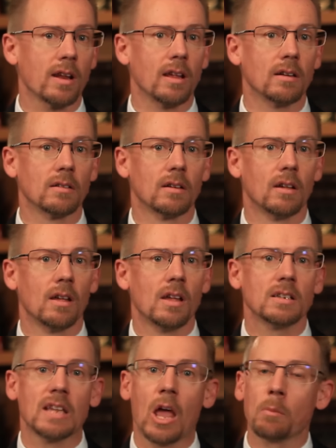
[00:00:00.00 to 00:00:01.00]
in
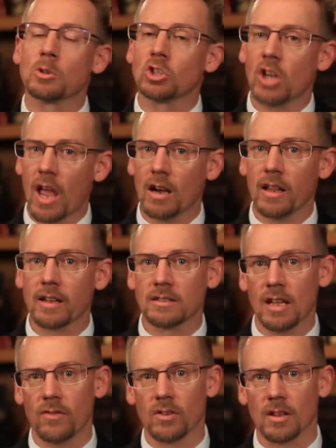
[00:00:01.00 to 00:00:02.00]
to help channel
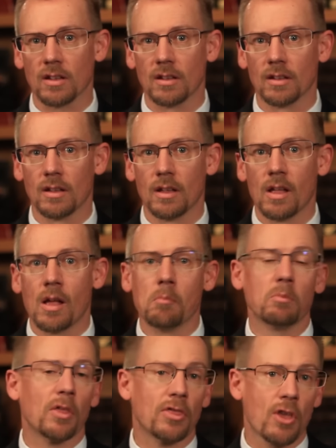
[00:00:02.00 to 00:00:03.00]
activity,
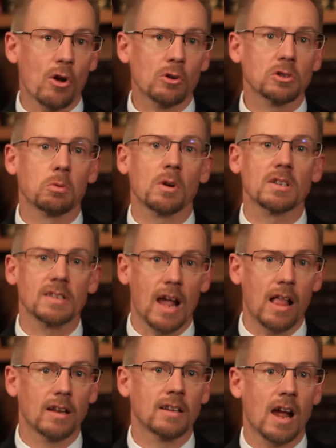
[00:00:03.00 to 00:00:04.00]
but those who were
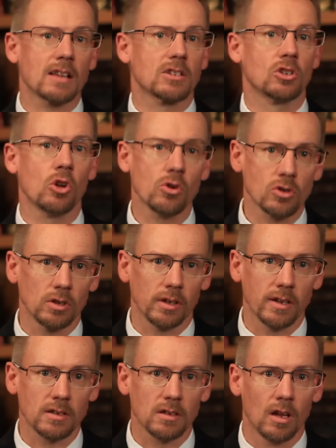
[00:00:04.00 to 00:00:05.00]
solid
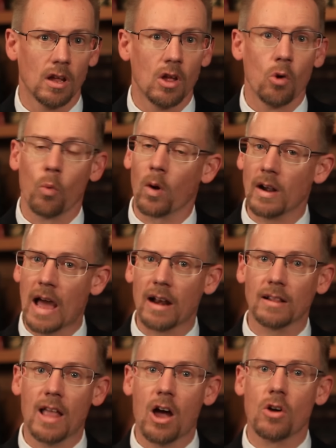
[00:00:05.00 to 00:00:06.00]
constitutionalists were not
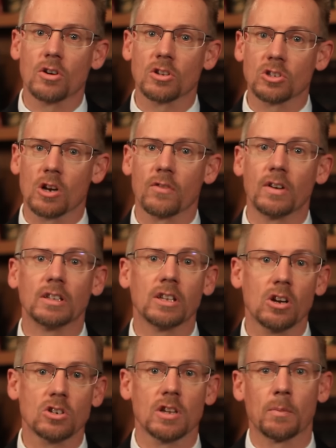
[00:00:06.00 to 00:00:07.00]
allowed to serve in
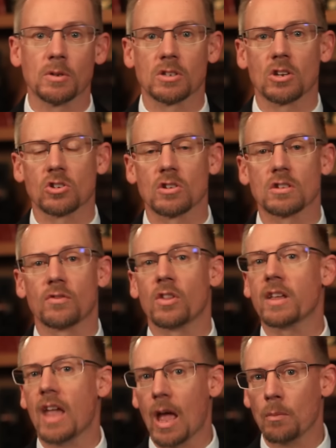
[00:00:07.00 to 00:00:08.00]
leadership positions for the
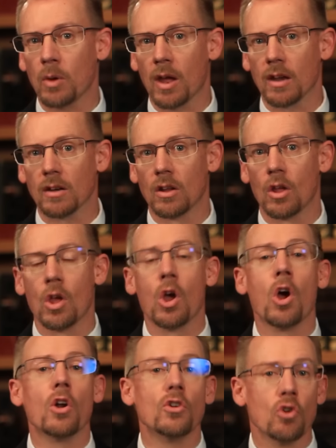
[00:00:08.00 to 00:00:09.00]
campaign,
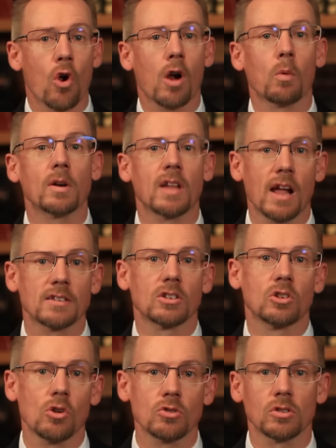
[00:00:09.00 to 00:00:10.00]
nor would
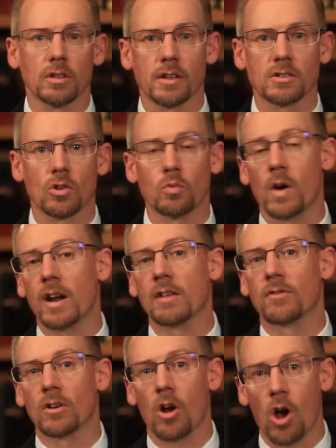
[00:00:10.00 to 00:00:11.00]
constitutionalists running
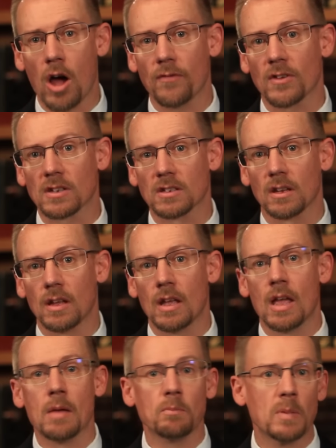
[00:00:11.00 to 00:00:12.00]
for office
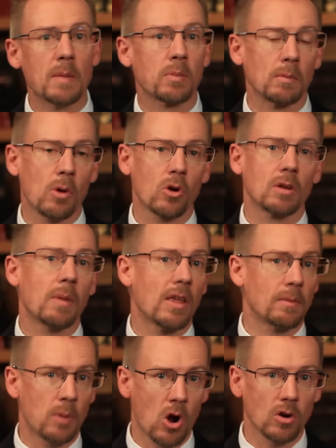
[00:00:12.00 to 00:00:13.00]
be promoted by the
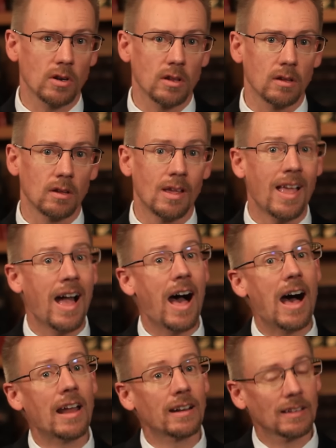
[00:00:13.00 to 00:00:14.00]
party
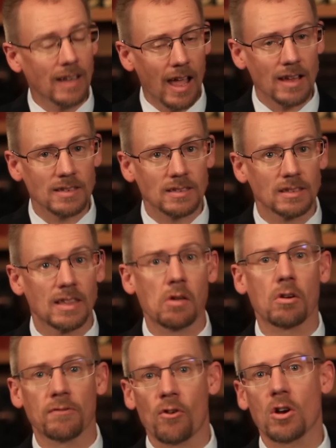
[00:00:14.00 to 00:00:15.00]
unless they
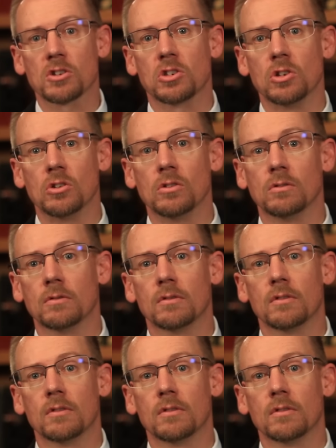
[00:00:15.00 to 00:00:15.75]
were forced to